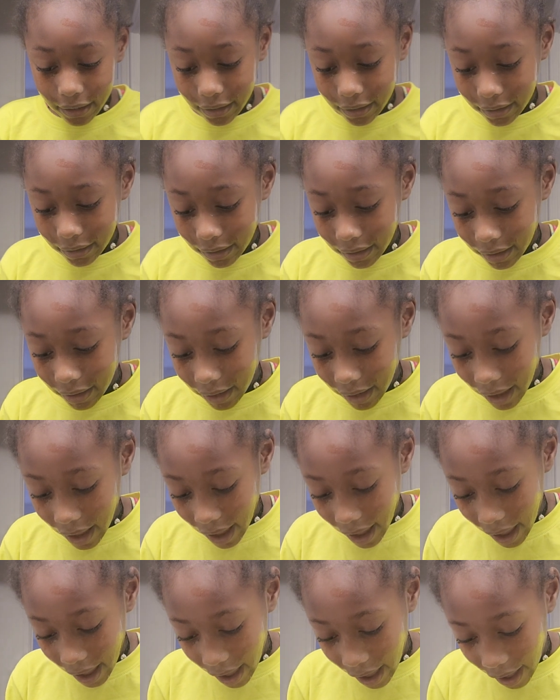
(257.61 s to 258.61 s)

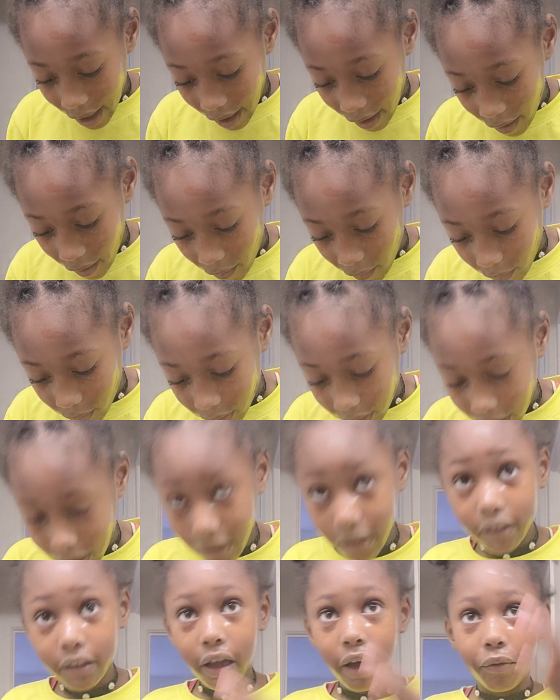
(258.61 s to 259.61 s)
Now,
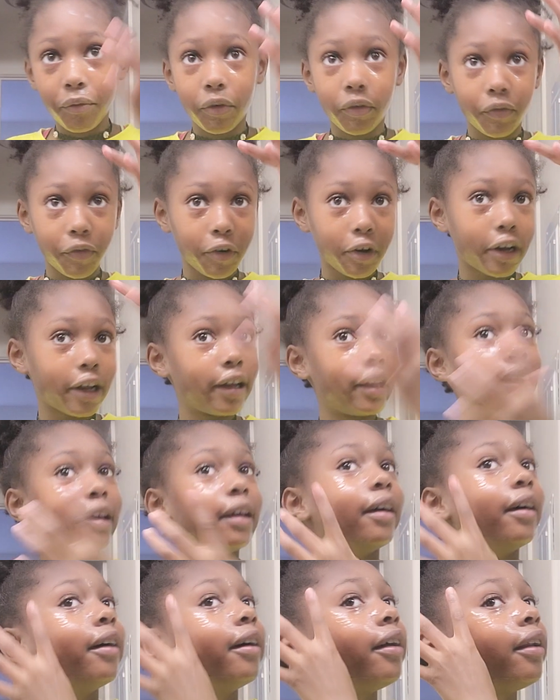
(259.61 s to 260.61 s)
time for the
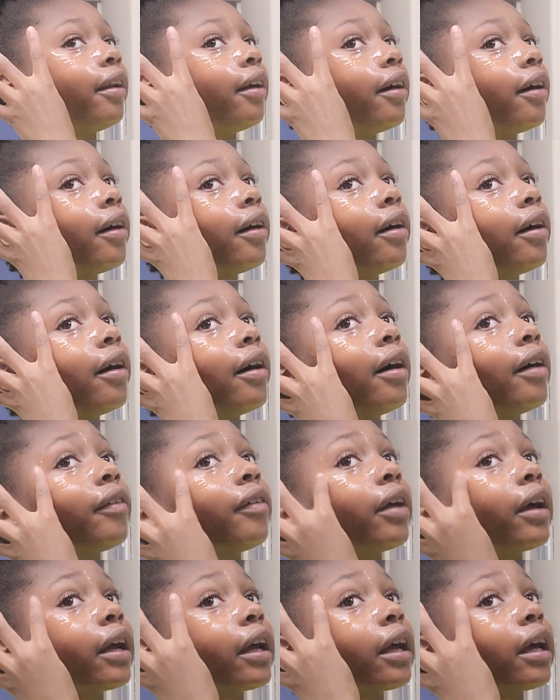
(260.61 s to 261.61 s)
forehead. I'll
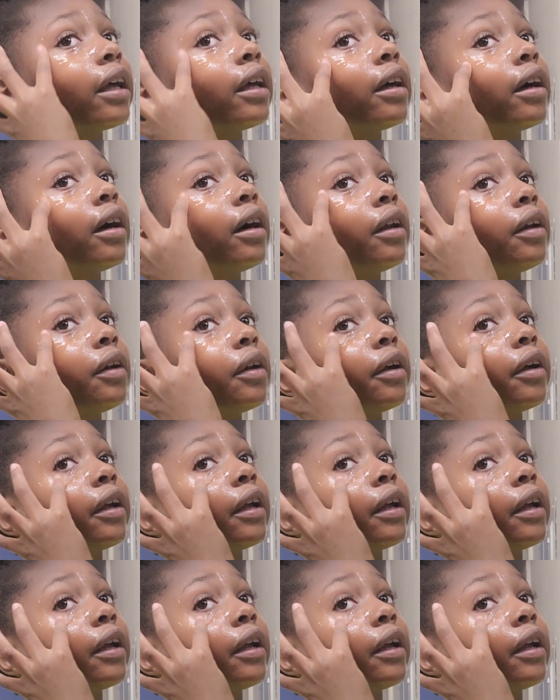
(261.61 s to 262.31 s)
drag it under